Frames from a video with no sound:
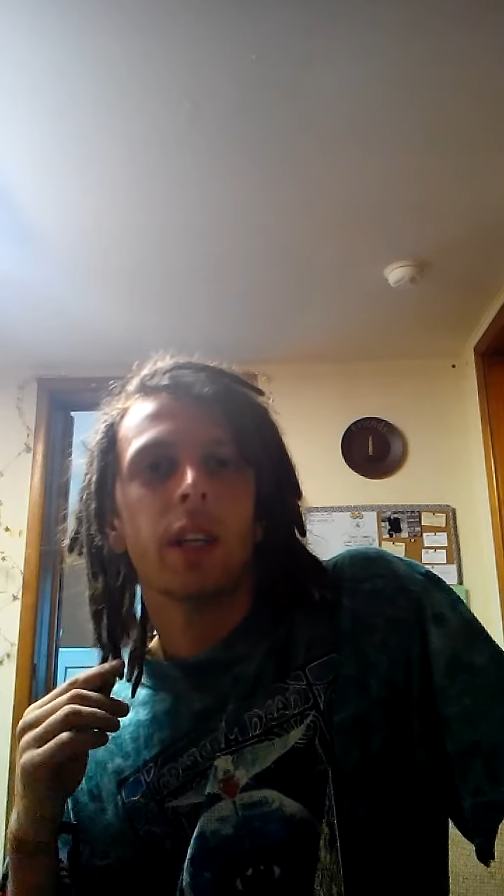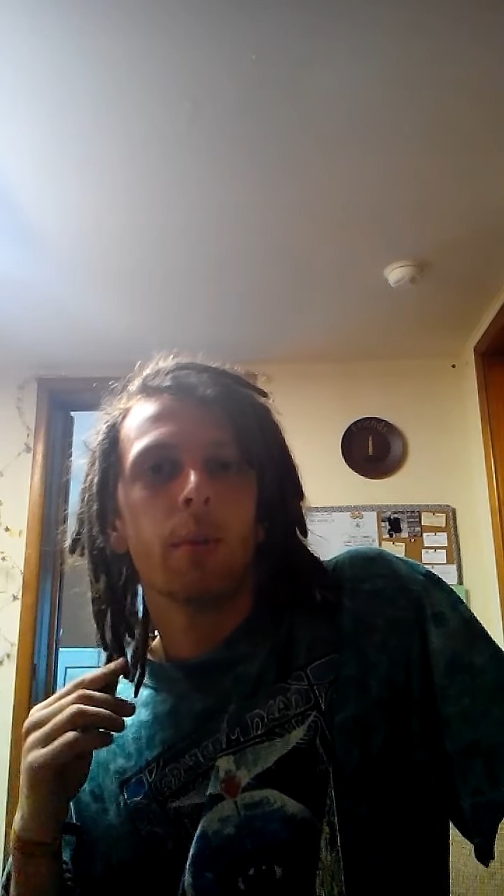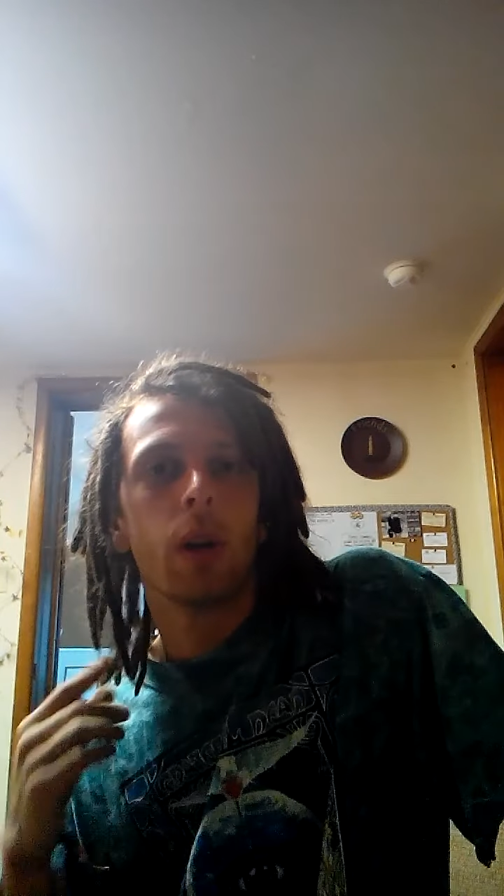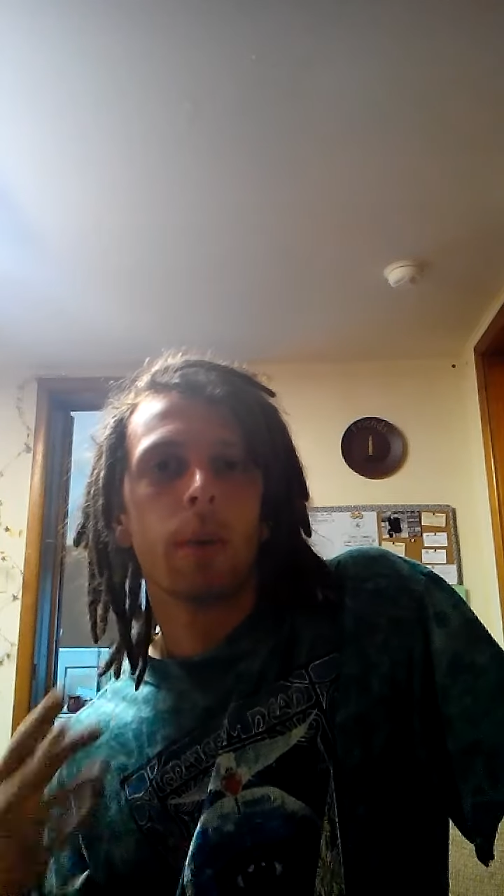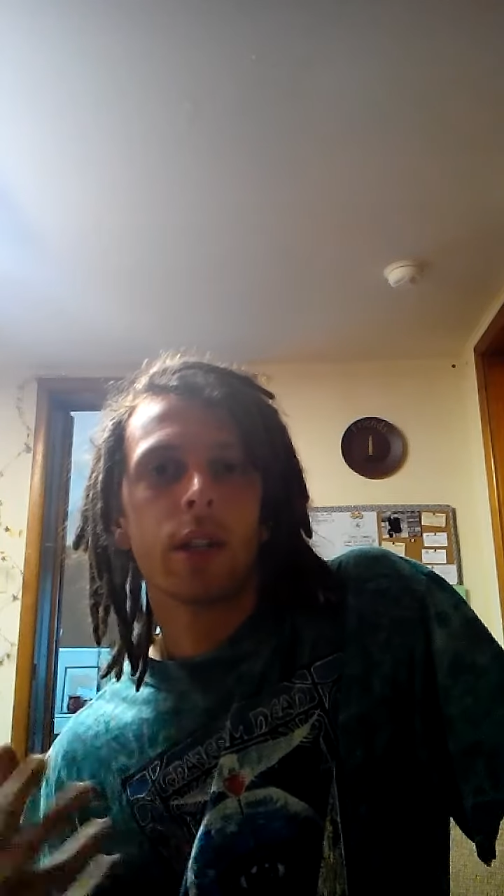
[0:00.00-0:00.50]

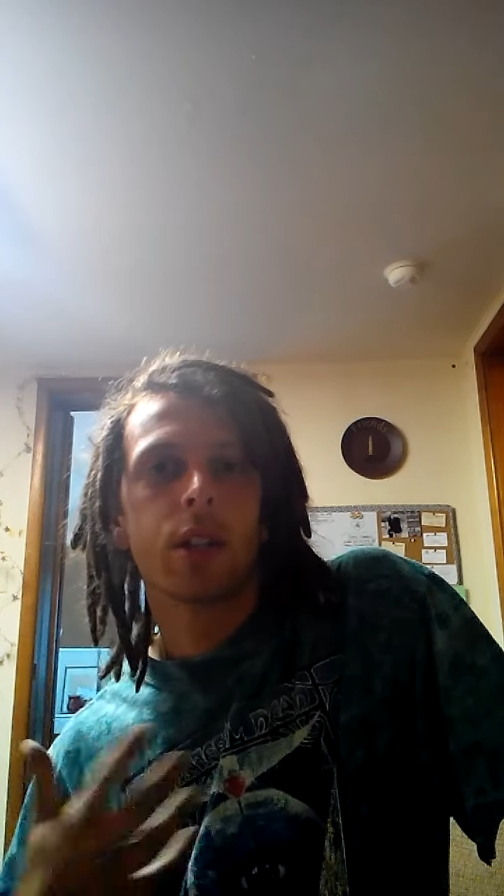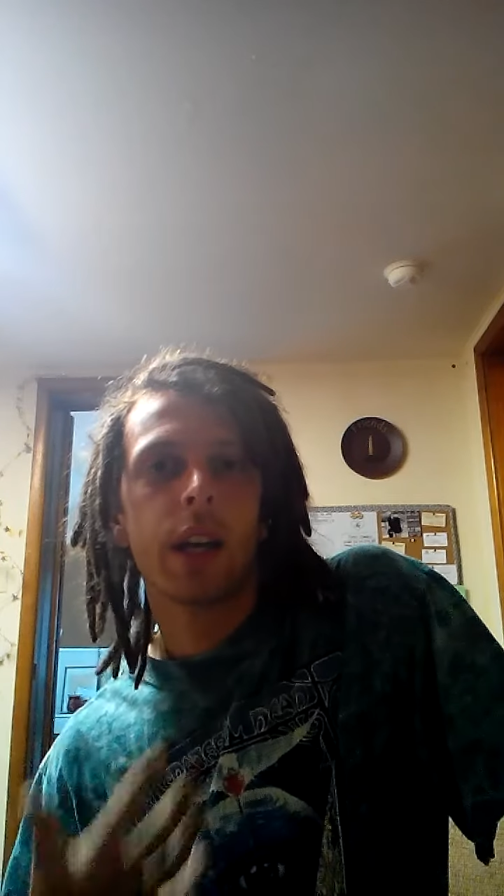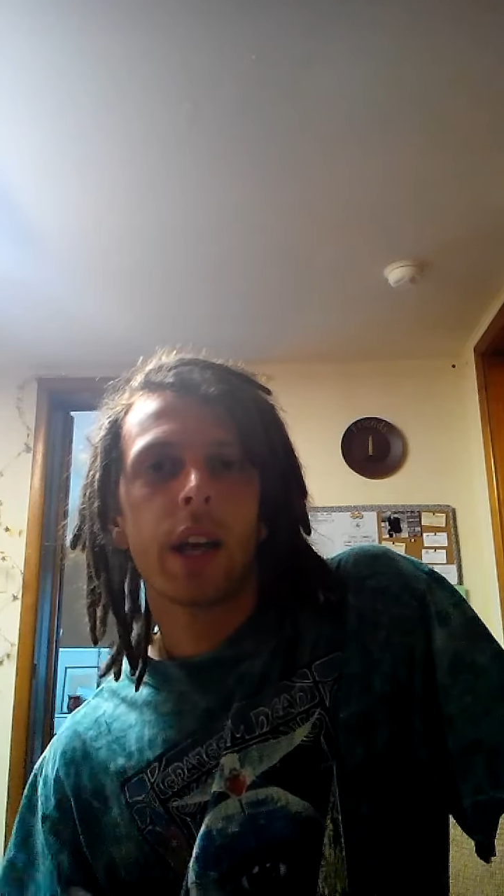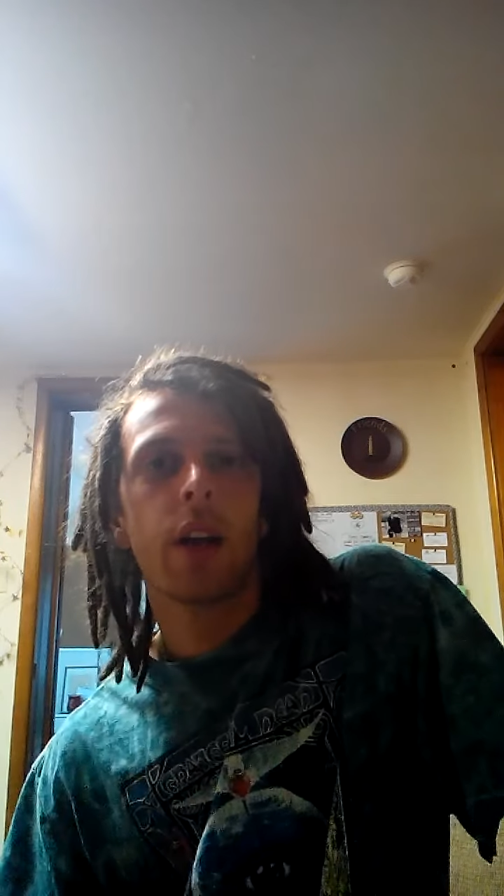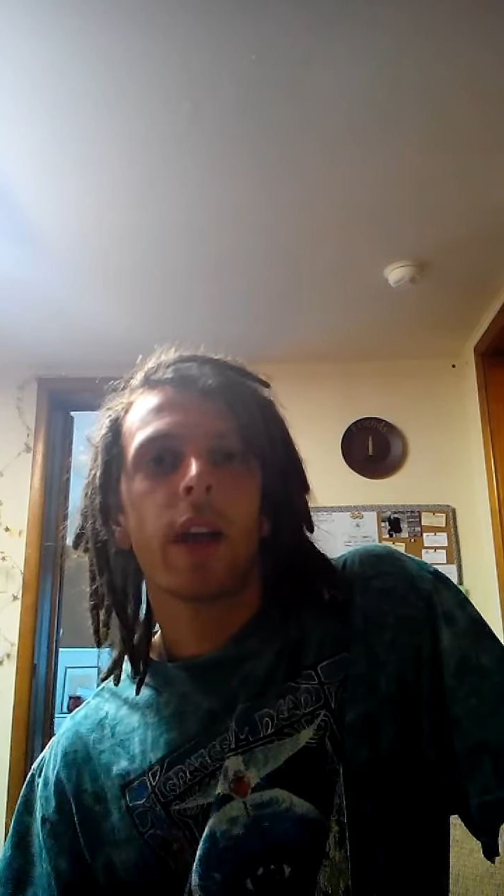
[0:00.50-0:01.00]
you pretty much
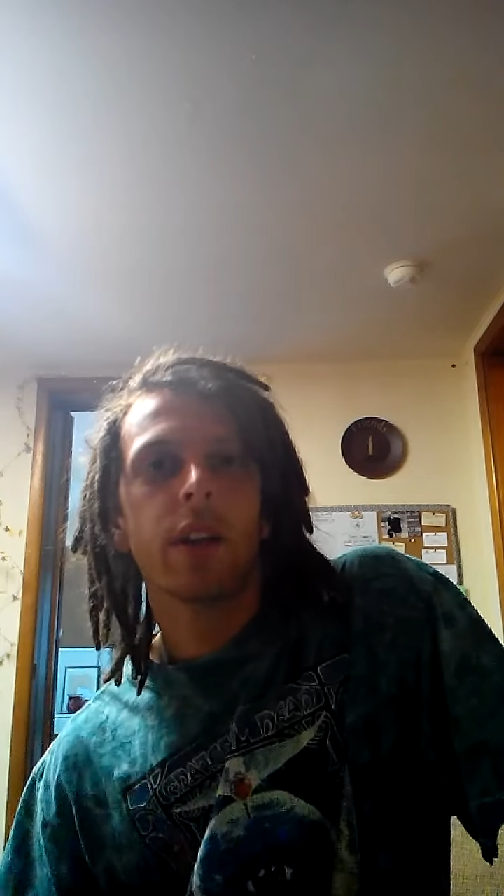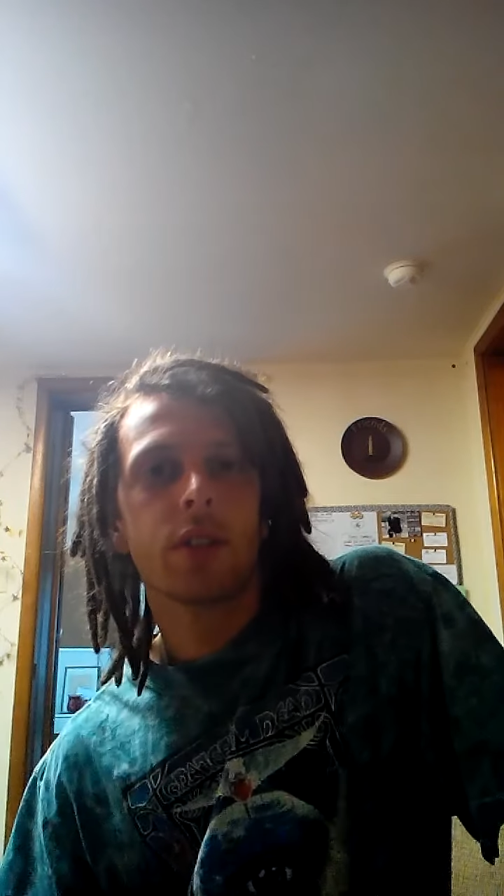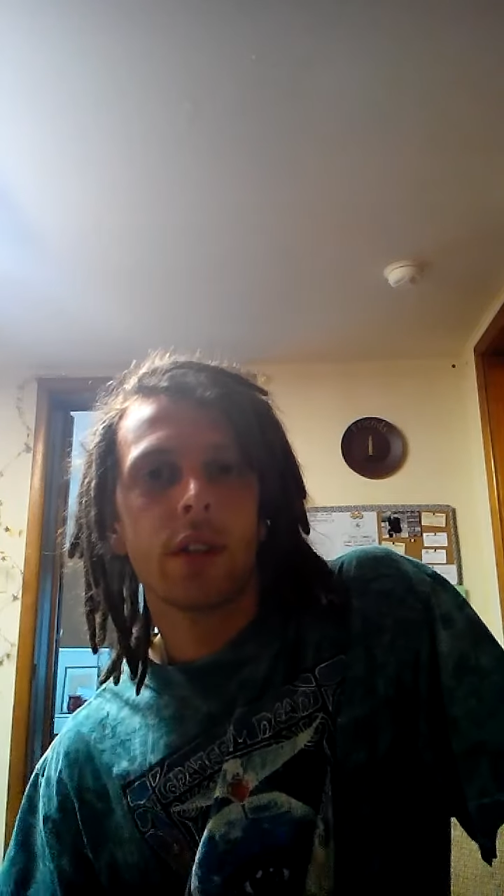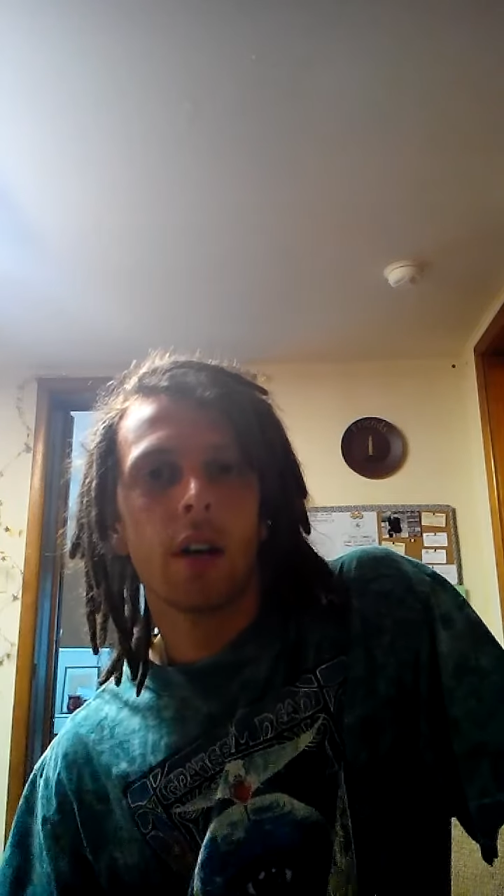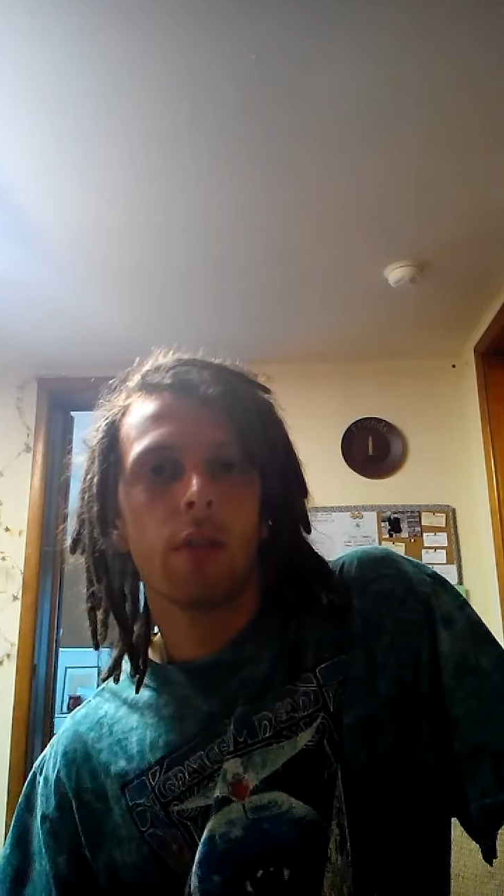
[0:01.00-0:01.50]
take care of that
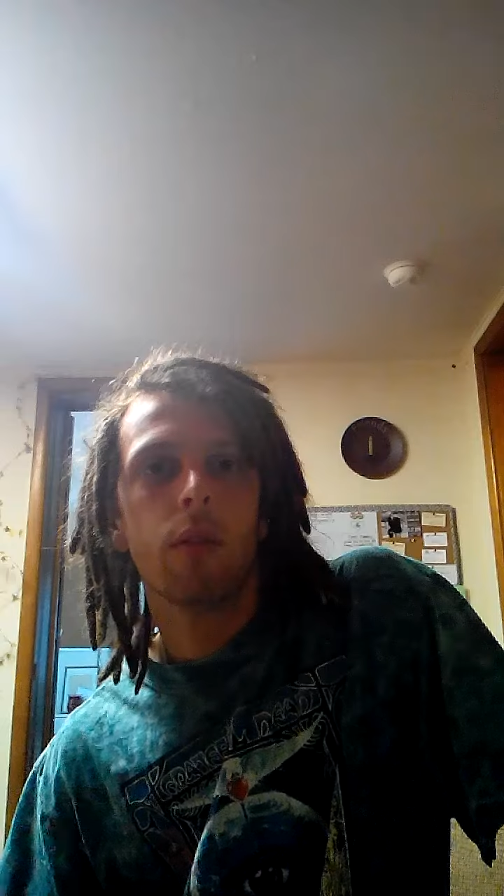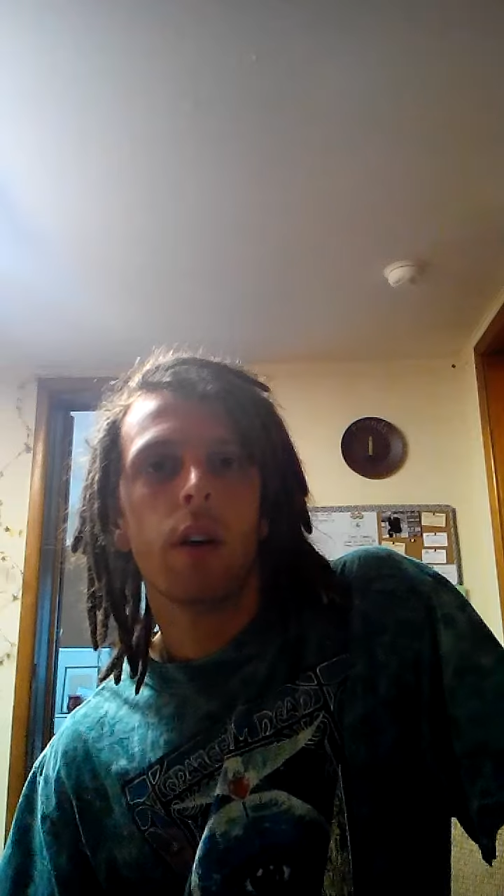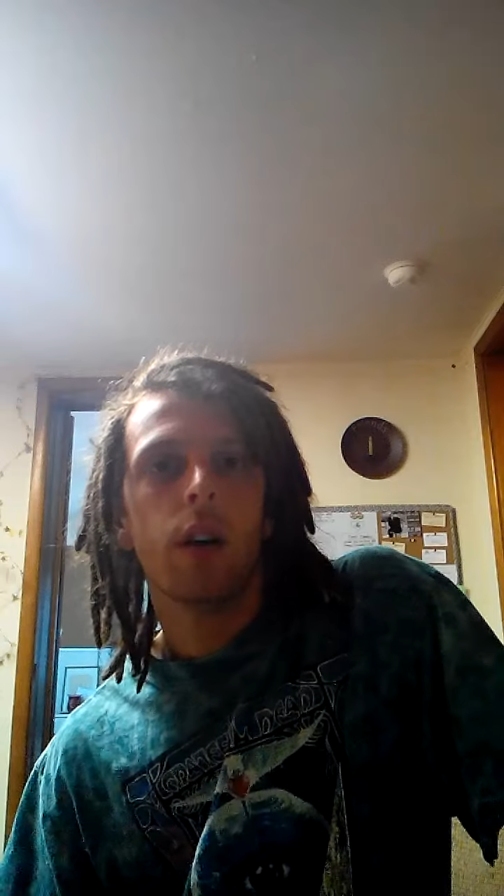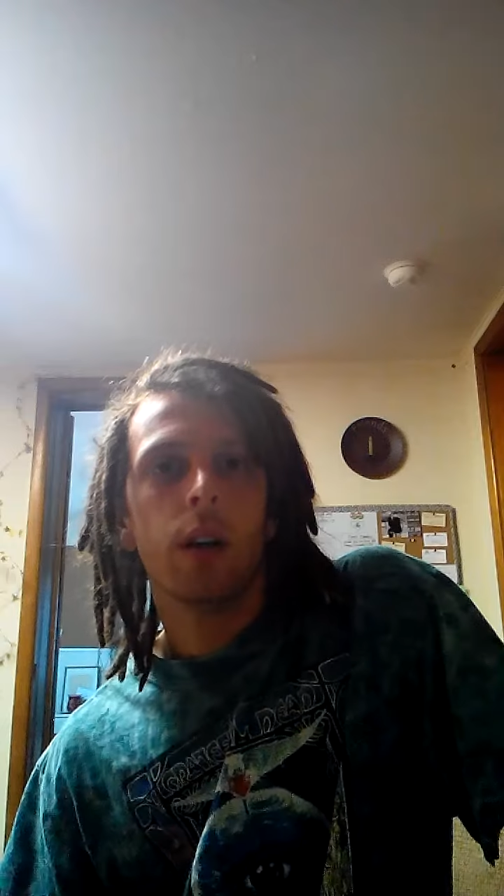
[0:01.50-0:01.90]
yourself